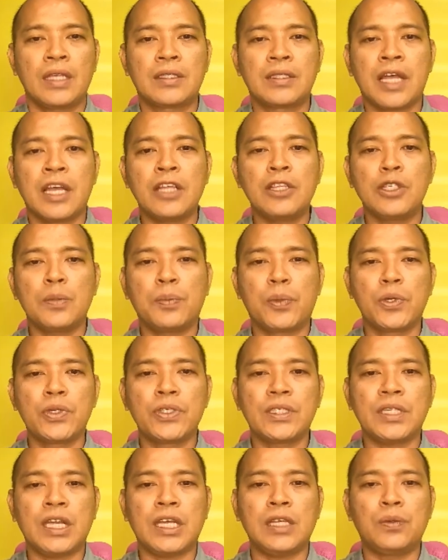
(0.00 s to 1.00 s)
then to
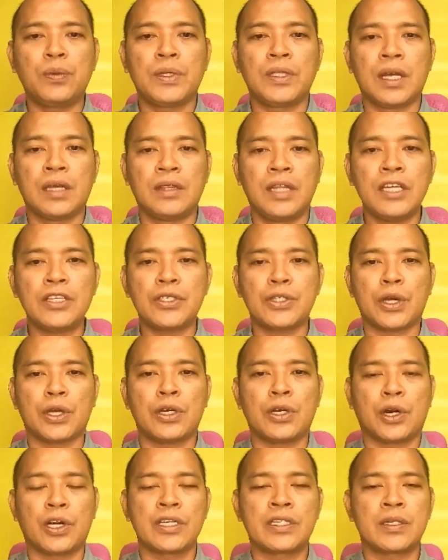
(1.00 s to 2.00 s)
proceed with addition
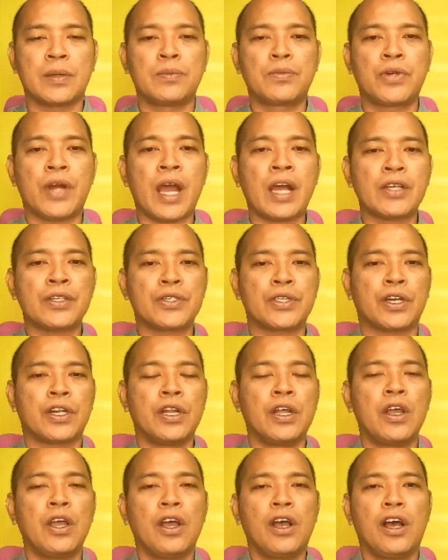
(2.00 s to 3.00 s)
or subtraction
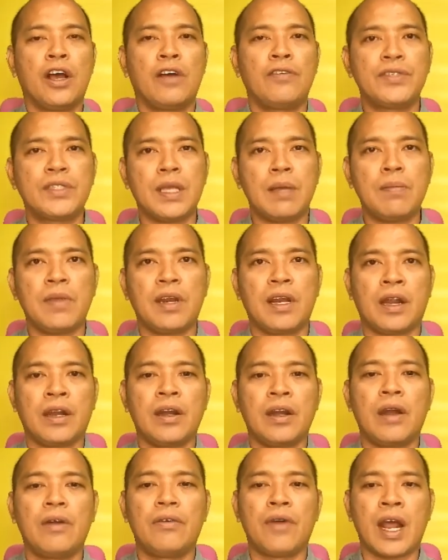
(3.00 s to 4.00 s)
of similar
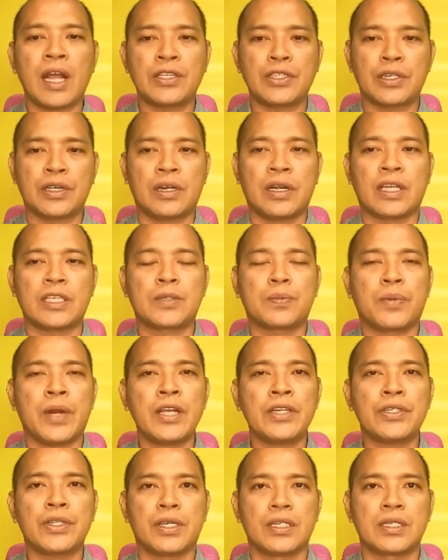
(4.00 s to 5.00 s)
rational
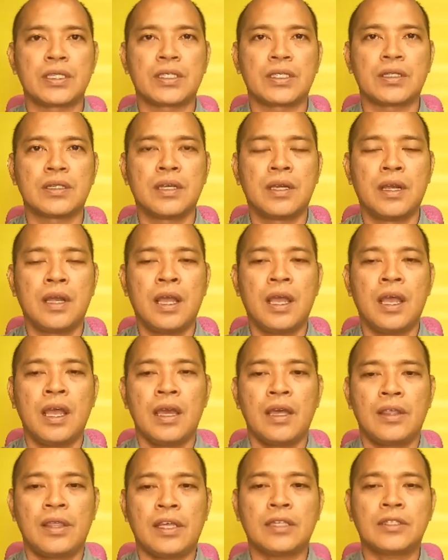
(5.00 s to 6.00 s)
expressions.
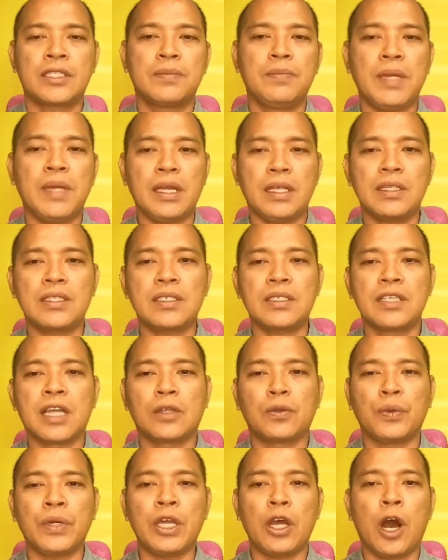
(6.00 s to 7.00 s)
This means that
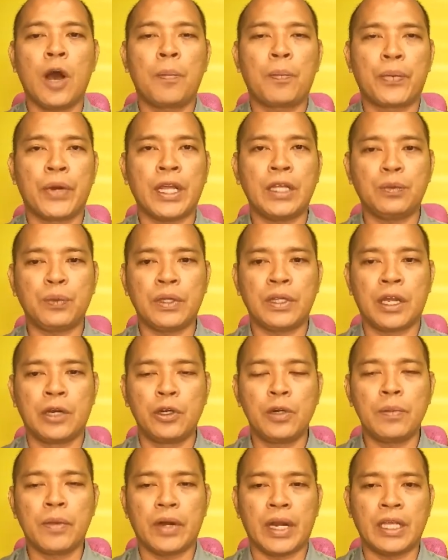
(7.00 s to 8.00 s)
we operate with the
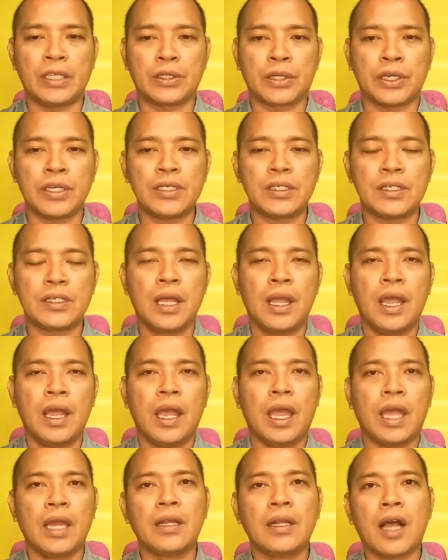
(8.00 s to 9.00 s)
numerators
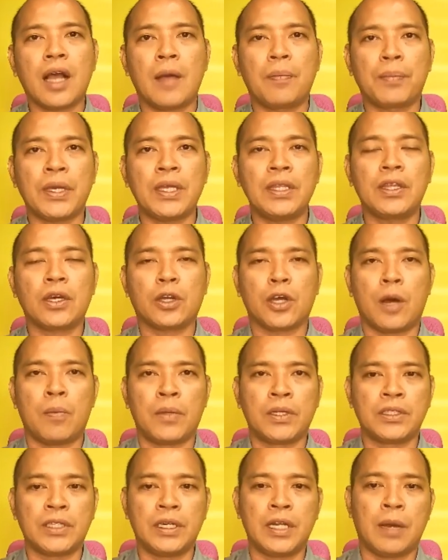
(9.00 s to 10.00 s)
and copy the common
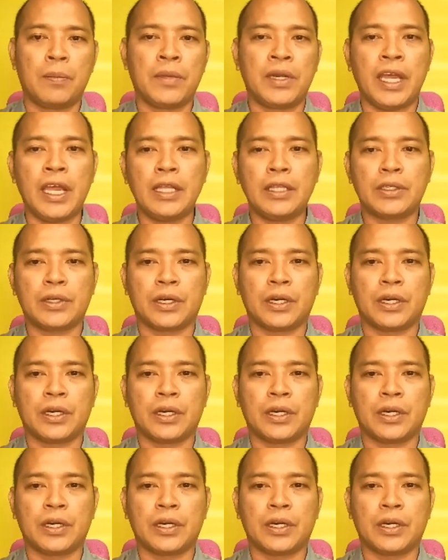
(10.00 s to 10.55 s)
denominator.